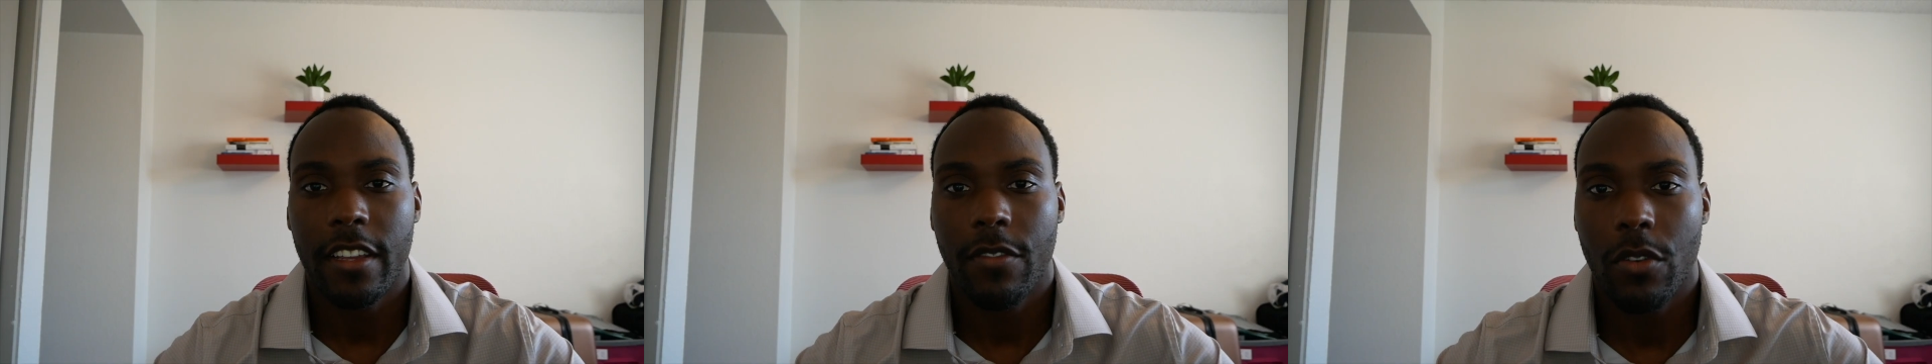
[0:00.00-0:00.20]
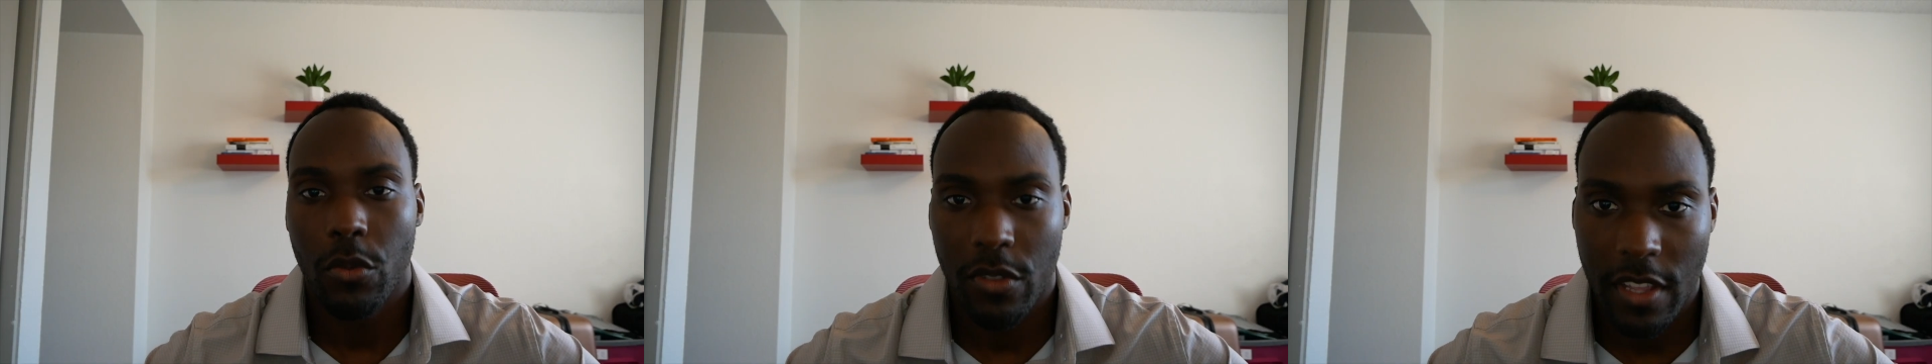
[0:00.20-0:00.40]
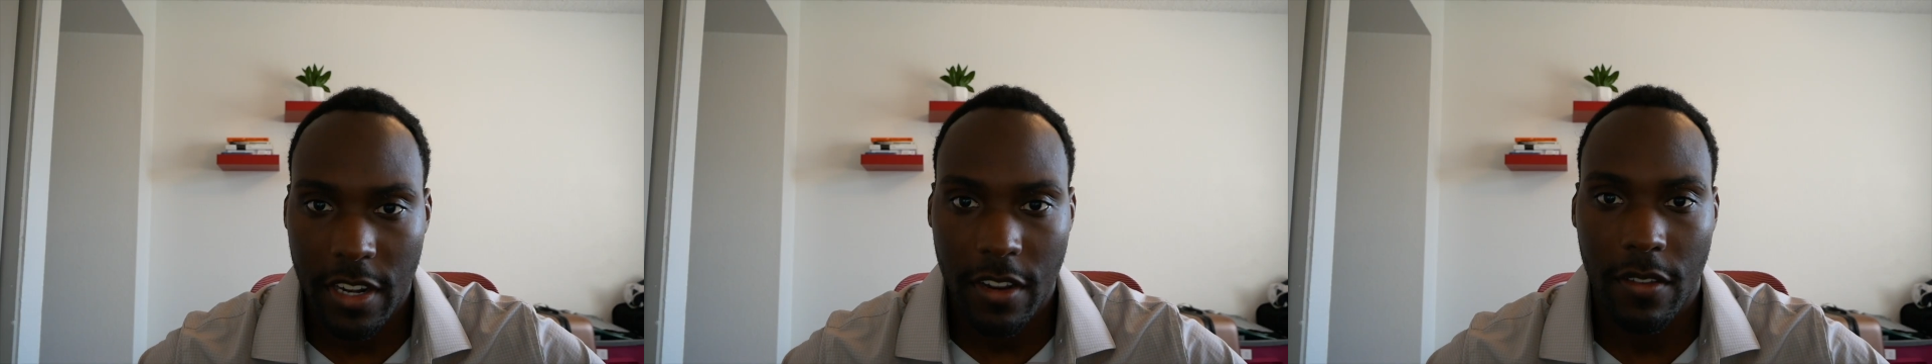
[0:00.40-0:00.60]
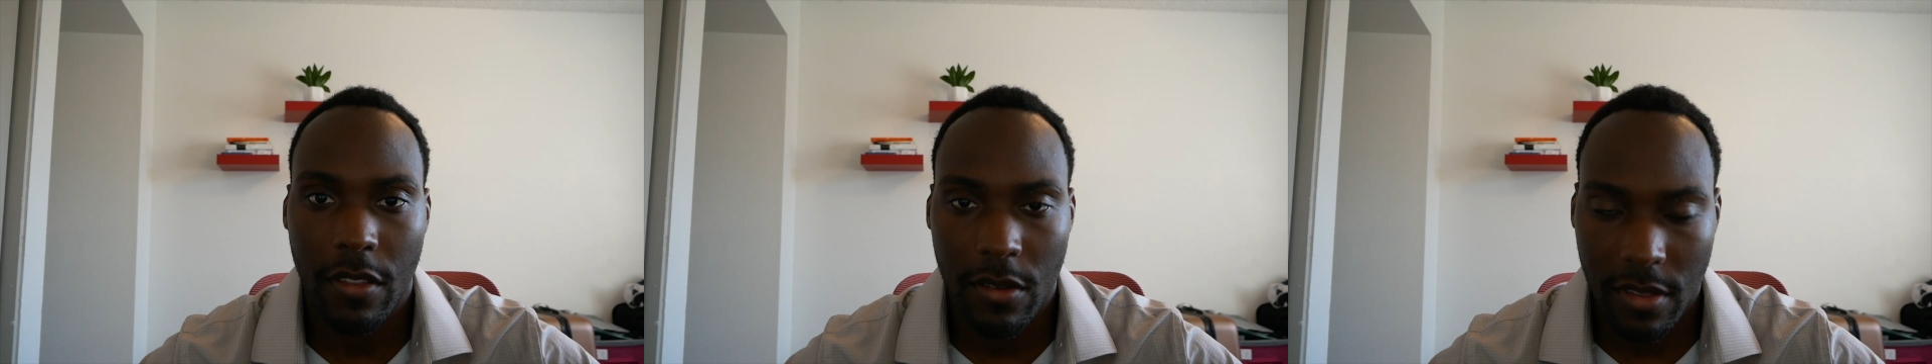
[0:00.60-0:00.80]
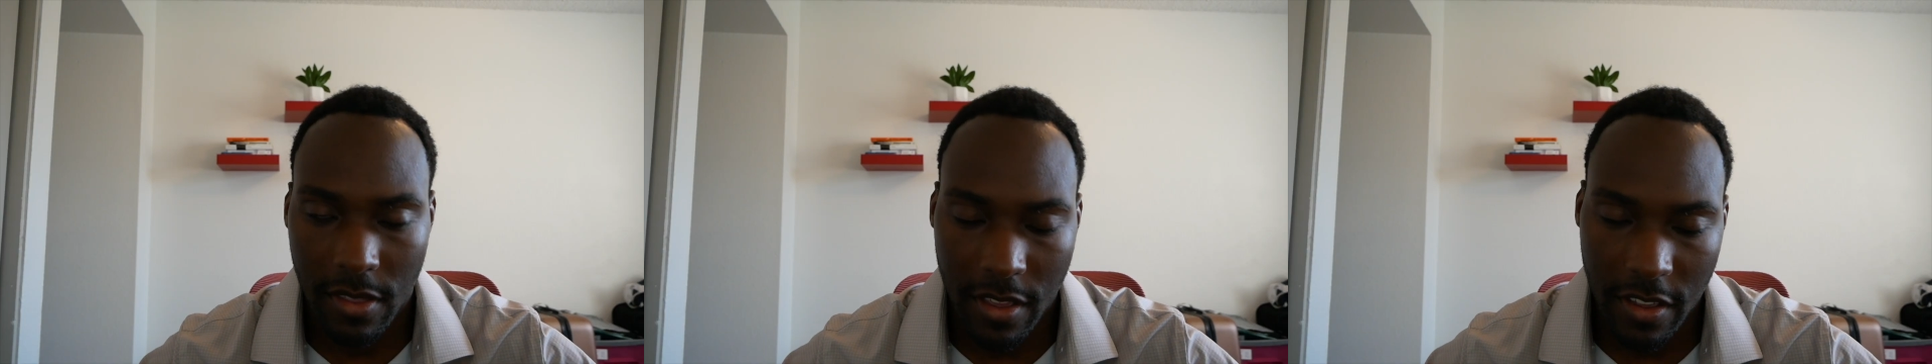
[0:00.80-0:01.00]
If it was any of
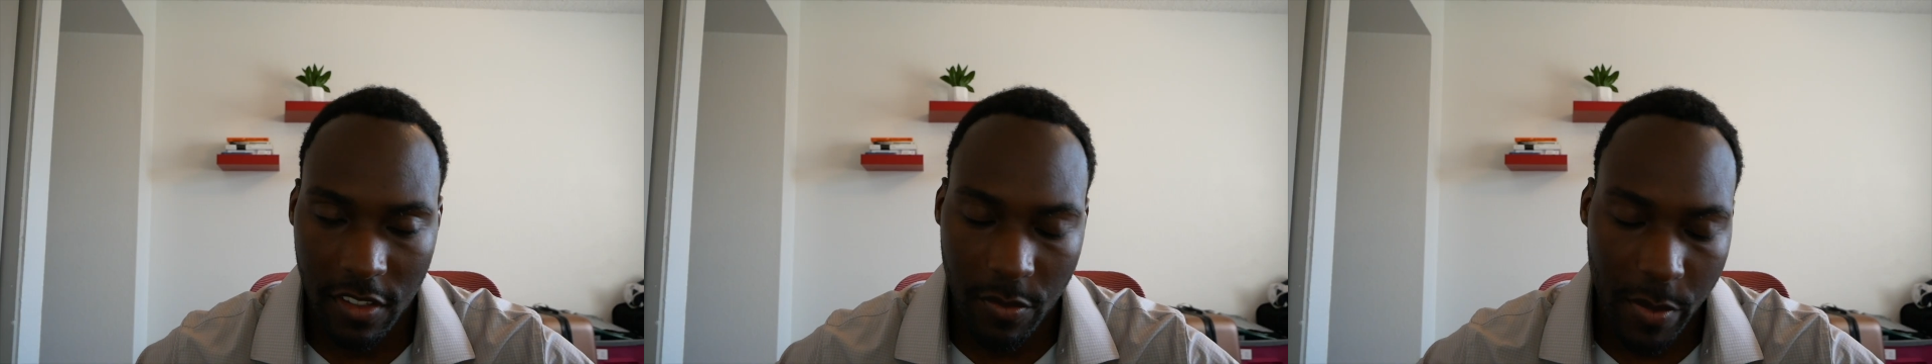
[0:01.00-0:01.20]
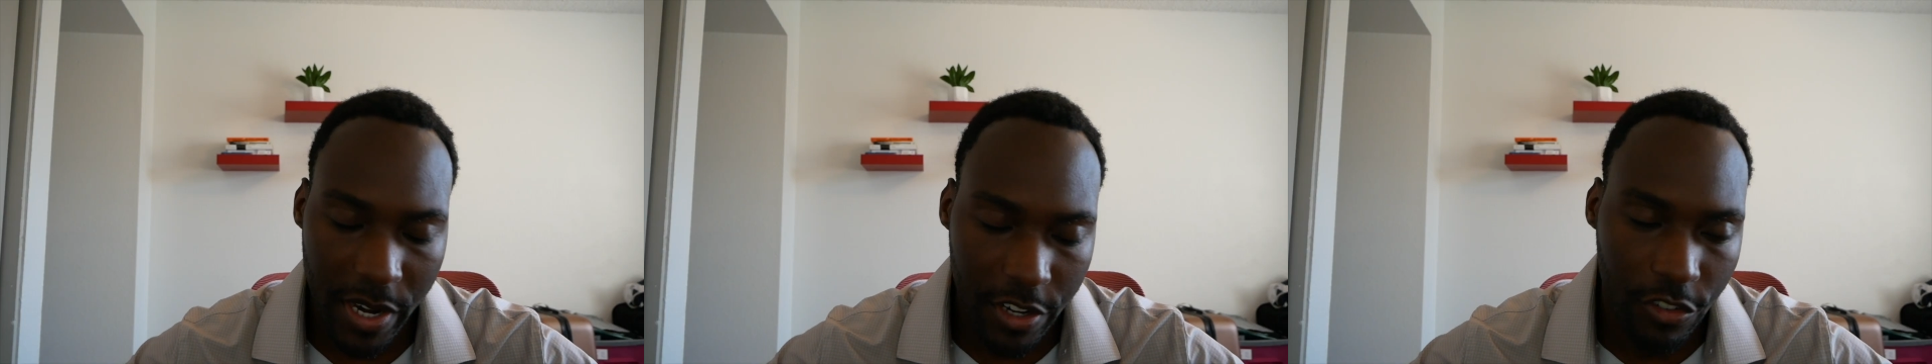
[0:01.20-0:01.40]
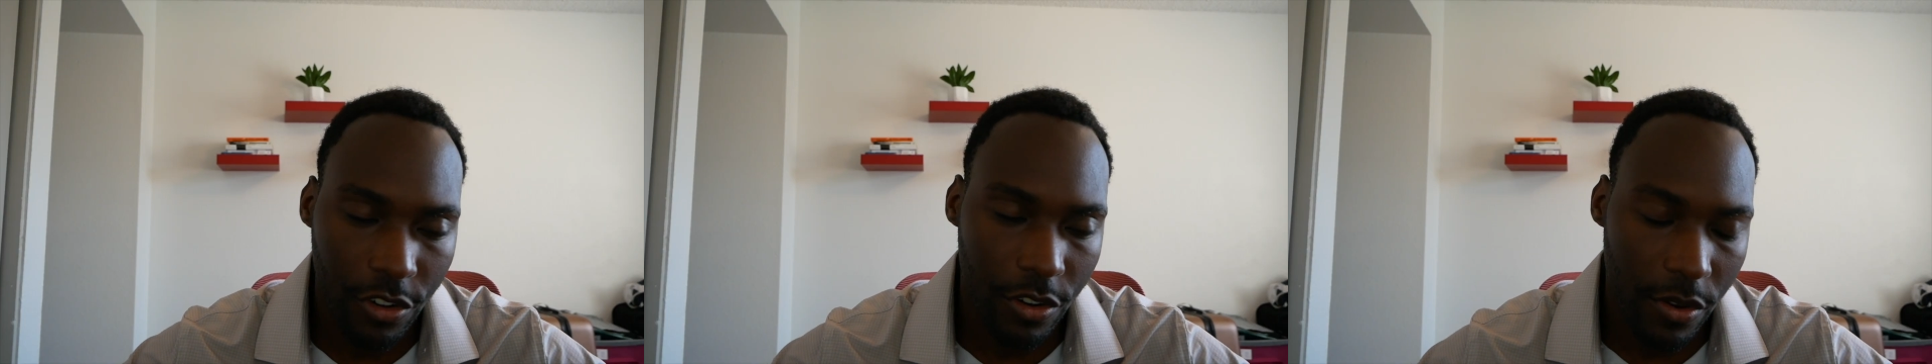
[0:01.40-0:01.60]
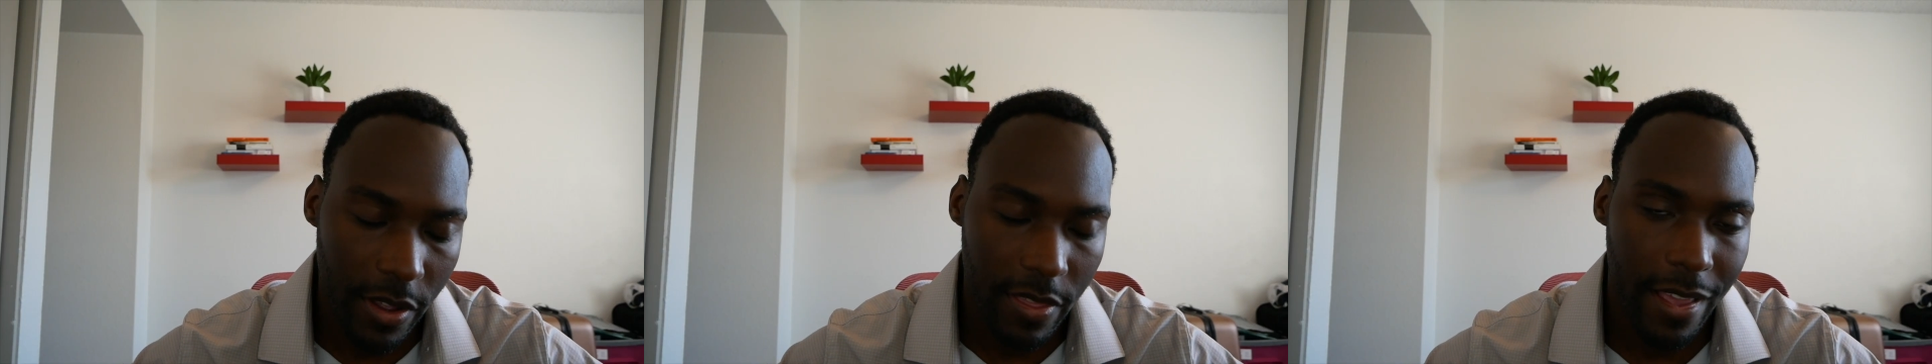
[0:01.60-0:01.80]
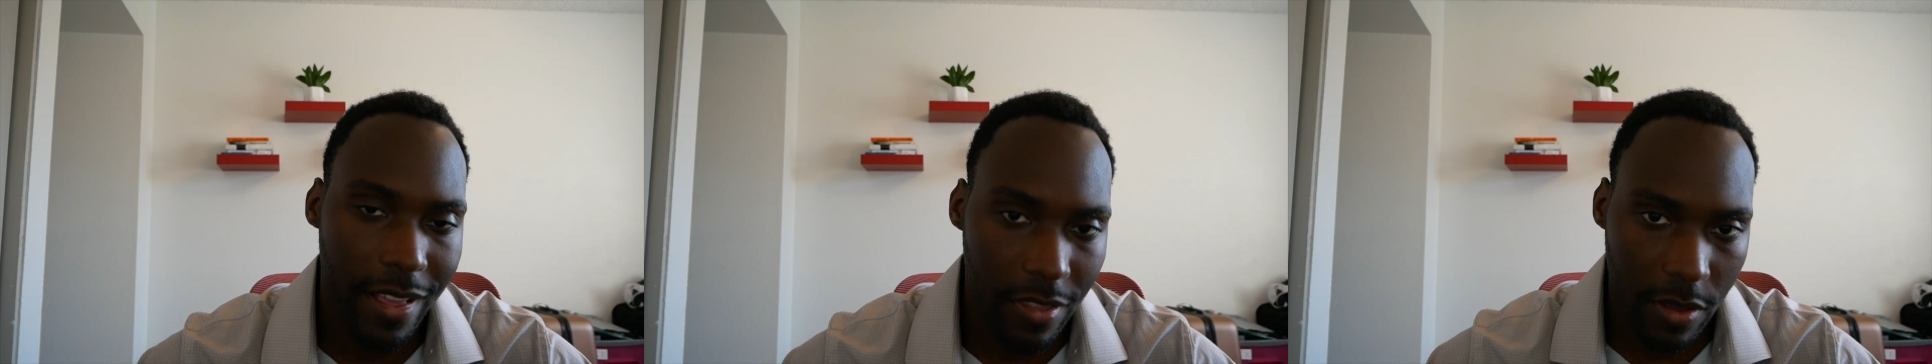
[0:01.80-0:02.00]
those things, make sure you
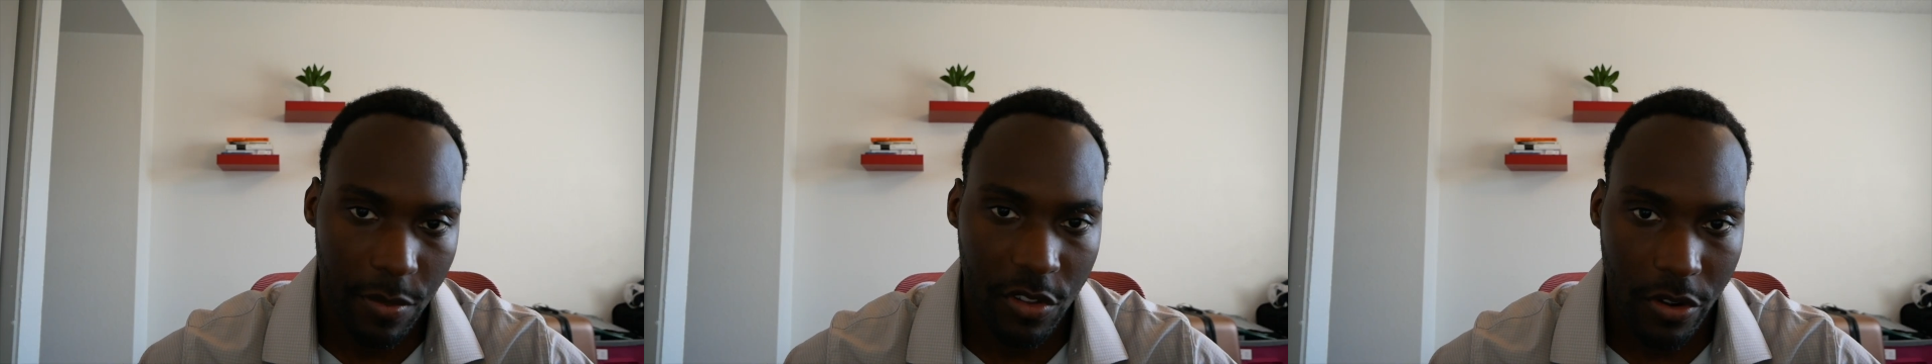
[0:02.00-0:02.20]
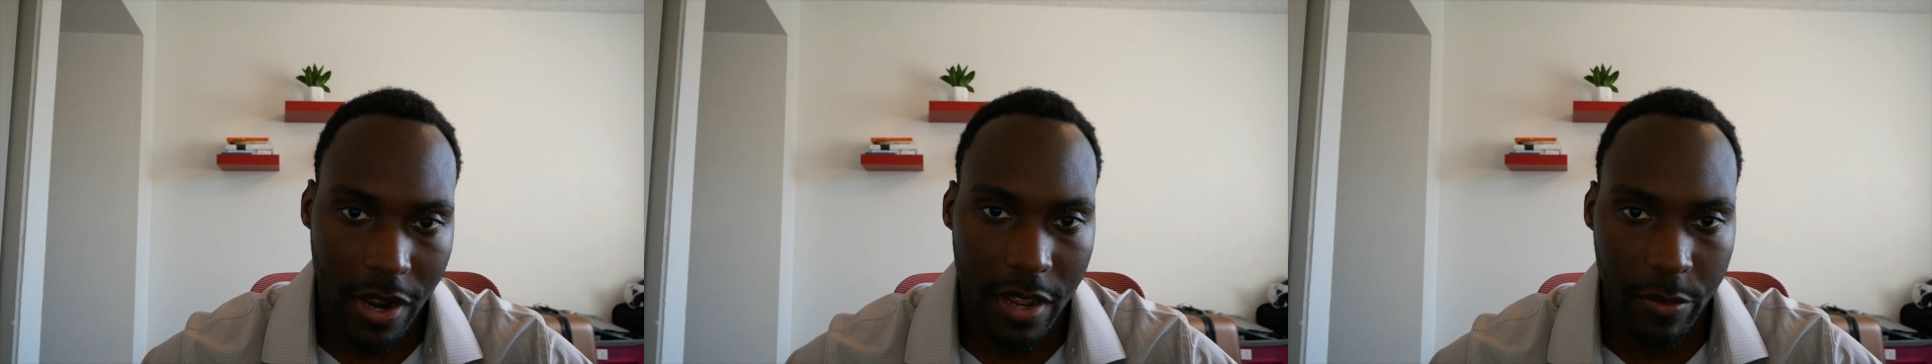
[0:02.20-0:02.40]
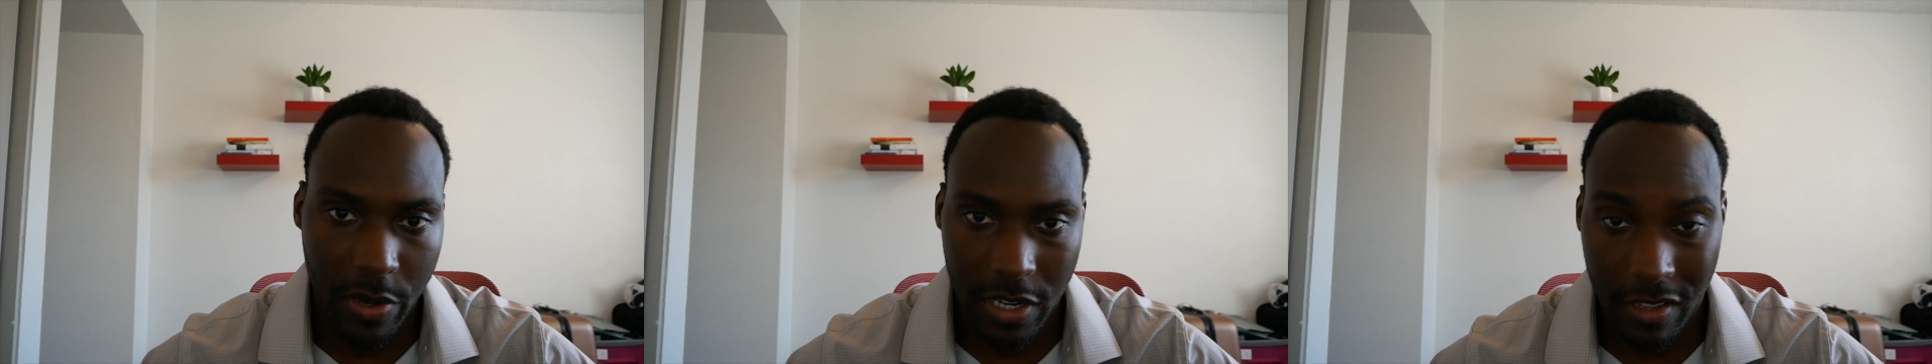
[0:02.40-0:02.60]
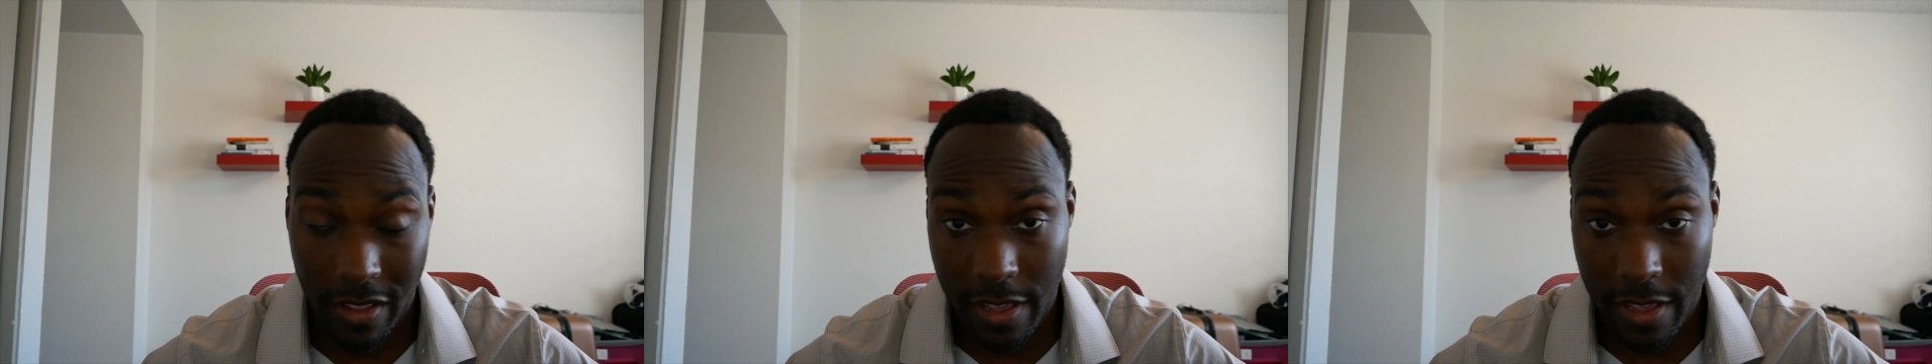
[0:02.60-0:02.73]
hit that subscribe button.